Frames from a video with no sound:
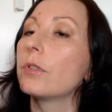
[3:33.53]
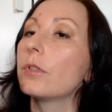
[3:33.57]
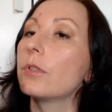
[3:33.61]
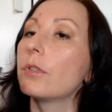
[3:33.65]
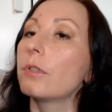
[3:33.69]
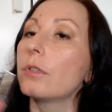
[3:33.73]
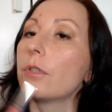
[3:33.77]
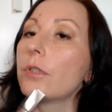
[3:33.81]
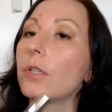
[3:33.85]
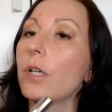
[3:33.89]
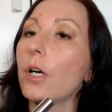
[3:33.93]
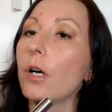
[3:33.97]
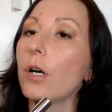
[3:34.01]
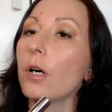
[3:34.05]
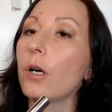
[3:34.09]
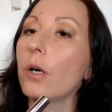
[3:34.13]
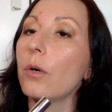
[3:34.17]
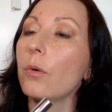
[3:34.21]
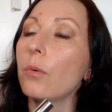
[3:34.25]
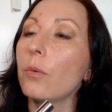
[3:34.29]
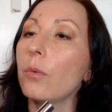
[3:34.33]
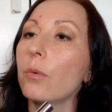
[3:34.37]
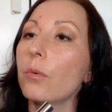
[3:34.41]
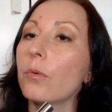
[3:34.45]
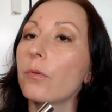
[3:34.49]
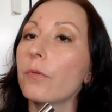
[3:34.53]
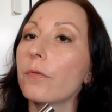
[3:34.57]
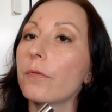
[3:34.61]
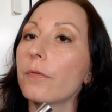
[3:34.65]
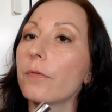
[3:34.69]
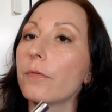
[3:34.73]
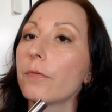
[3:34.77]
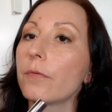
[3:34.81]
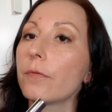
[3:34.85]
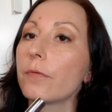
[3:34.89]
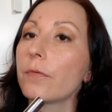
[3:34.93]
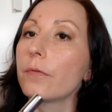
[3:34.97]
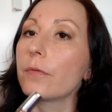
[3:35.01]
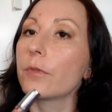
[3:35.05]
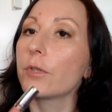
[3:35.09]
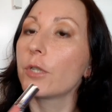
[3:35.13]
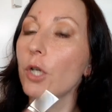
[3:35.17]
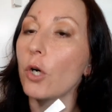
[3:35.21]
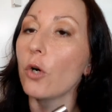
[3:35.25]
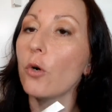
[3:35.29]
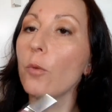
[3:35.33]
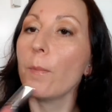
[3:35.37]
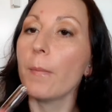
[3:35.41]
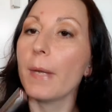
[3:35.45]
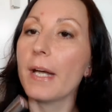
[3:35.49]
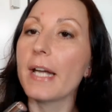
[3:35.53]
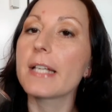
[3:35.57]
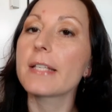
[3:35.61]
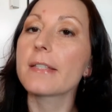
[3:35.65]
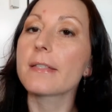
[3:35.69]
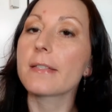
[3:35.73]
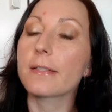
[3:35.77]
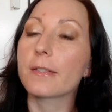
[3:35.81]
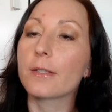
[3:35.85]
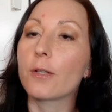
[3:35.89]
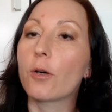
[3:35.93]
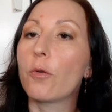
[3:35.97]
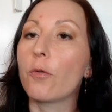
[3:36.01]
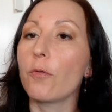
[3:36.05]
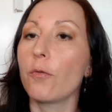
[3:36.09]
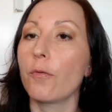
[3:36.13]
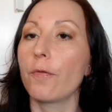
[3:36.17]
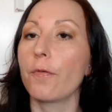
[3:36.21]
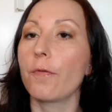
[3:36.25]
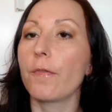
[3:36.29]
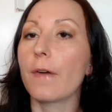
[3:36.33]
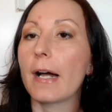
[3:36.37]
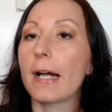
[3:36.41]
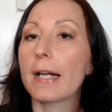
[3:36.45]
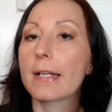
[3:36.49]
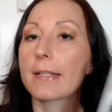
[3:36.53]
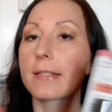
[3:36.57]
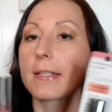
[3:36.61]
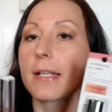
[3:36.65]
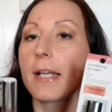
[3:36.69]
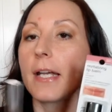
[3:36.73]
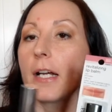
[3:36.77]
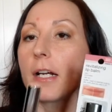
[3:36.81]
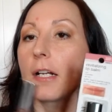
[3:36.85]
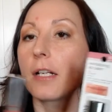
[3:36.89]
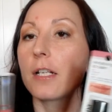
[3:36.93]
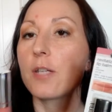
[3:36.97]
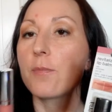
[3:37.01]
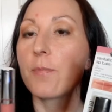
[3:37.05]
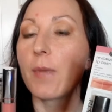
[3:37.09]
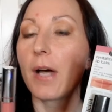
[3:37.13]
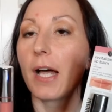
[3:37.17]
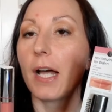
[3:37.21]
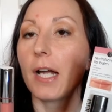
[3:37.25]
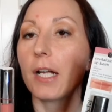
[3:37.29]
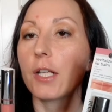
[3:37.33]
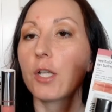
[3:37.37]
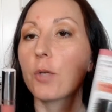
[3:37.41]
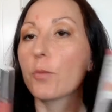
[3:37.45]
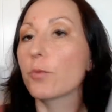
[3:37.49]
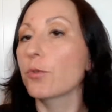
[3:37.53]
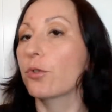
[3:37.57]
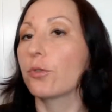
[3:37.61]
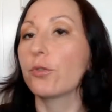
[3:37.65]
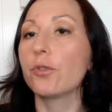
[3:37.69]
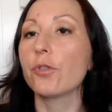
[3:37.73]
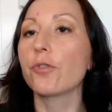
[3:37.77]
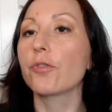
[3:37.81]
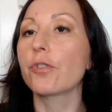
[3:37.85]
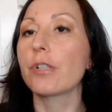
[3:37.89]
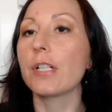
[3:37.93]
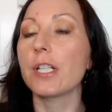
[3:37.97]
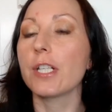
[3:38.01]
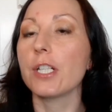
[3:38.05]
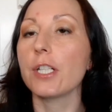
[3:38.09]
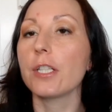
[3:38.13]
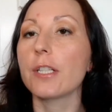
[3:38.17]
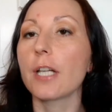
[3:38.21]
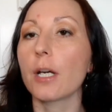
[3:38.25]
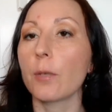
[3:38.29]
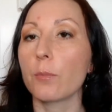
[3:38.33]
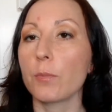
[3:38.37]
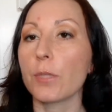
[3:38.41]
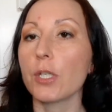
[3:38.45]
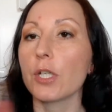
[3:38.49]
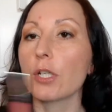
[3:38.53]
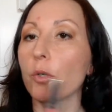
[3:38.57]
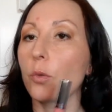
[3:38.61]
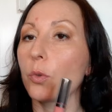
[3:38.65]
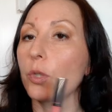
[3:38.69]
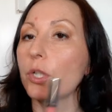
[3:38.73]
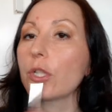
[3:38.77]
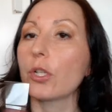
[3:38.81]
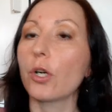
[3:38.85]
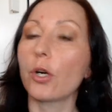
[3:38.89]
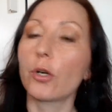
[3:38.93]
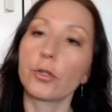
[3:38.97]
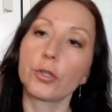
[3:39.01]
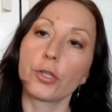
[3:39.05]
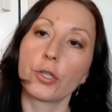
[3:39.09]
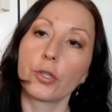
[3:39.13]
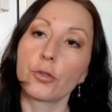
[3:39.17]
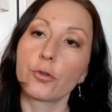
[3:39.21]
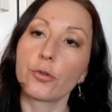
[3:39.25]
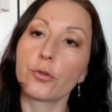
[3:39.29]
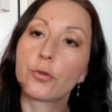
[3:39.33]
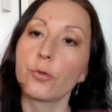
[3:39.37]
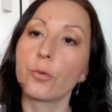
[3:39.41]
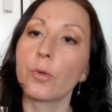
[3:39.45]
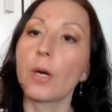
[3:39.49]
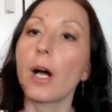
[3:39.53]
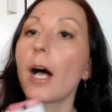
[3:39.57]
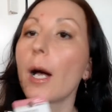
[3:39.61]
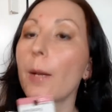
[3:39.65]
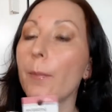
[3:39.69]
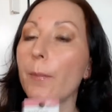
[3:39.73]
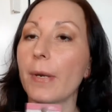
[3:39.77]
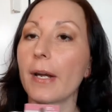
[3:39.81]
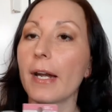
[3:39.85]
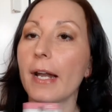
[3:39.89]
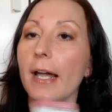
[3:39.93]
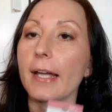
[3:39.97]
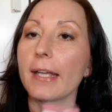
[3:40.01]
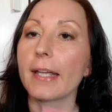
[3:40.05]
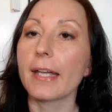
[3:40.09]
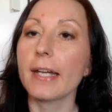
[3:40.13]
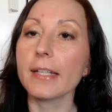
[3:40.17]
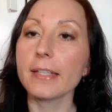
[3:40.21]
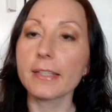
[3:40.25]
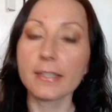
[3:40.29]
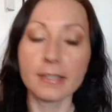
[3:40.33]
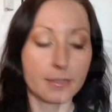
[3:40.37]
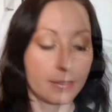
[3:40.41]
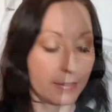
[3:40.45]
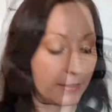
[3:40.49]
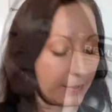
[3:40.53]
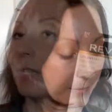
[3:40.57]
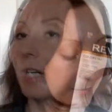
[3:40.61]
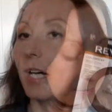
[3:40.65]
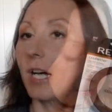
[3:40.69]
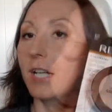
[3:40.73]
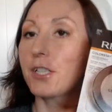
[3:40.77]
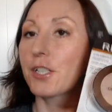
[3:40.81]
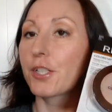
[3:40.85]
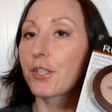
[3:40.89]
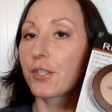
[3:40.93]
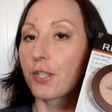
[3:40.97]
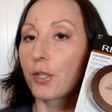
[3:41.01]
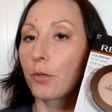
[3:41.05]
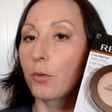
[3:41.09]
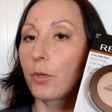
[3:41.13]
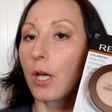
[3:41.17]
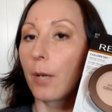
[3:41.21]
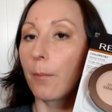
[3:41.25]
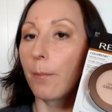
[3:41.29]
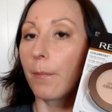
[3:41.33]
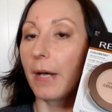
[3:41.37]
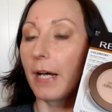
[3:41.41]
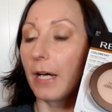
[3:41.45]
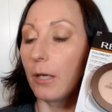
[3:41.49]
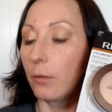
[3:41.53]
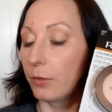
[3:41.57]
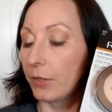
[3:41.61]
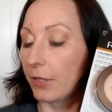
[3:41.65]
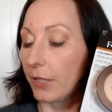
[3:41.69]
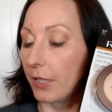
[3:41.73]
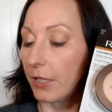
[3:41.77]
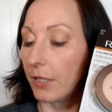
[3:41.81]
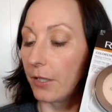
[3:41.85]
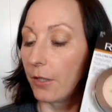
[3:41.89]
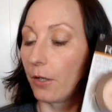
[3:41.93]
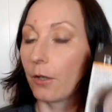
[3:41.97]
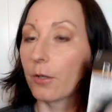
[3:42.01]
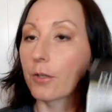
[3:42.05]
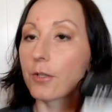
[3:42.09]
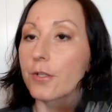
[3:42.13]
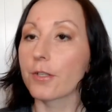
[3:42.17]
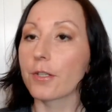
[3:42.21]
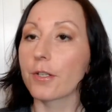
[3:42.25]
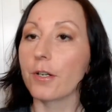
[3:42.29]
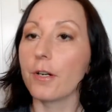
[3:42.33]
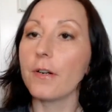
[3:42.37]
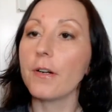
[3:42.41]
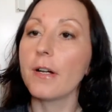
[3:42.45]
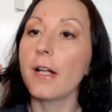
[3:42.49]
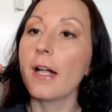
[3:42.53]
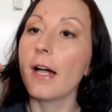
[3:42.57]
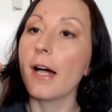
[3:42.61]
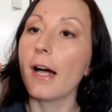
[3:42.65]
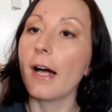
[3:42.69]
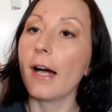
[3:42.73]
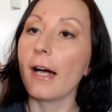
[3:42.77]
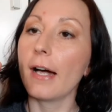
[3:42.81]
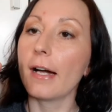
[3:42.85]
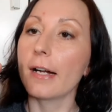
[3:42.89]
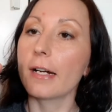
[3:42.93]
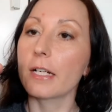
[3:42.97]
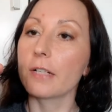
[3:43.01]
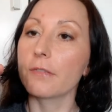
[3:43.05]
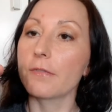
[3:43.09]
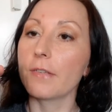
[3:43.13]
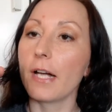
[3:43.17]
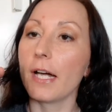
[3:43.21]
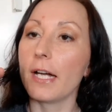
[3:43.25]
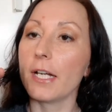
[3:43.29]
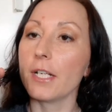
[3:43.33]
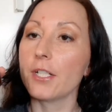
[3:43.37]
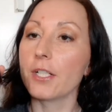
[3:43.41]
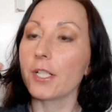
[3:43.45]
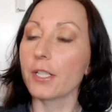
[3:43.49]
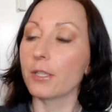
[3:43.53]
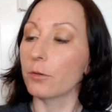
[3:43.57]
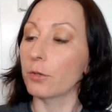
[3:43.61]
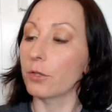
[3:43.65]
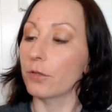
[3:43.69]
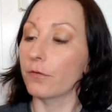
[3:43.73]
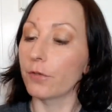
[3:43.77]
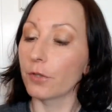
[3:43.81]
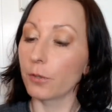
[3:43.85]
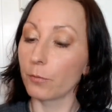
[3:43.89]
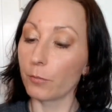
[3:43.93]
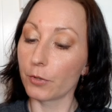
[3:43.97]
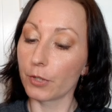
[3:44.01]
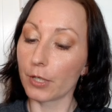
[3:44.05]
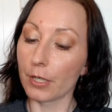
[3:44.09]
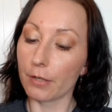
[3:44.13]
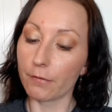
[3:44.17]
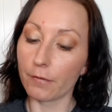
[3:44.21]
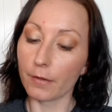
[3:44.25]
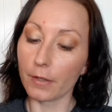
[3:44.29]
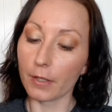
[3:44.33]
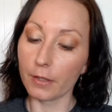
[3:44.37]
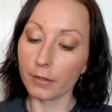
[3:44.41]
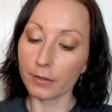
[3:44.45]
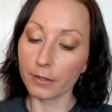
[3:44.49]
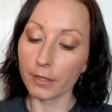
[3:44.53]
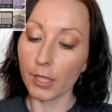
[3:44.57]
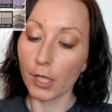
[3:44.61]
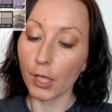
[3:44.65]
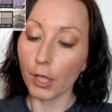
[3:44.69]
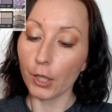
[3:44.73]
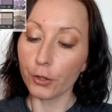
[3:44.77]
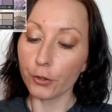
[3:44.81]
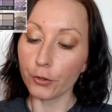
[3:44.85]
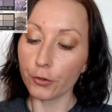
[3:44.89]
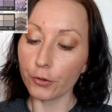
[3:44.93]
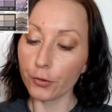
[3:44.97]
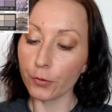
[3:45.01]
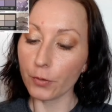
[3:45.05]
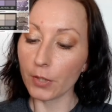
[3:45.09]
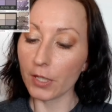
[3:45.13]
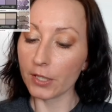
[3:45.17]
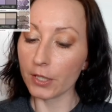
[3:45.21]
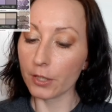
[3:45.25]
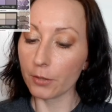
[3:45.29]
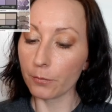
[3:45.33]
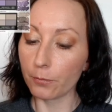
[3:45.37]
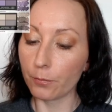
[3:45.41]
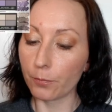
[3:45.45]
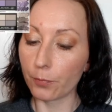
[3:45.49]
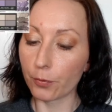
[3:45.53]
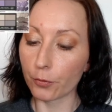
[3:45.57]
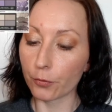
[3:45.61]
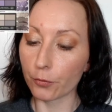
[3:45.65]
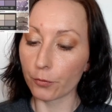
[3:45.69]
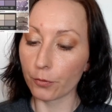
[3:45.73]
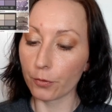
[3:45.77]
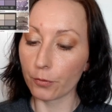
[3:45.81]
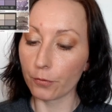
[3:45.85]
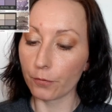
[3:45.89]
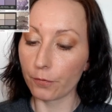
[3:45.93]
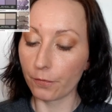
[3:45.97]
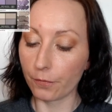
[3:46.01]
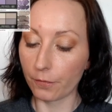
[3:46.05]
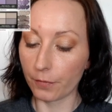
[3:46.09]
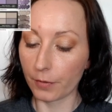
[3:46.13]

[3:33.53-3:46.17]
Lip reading: no mess, no fuss lip items. You don't really need a mirror in order to apply it. I just show you a powder also. I have eyeshadows from Revlon, new and improved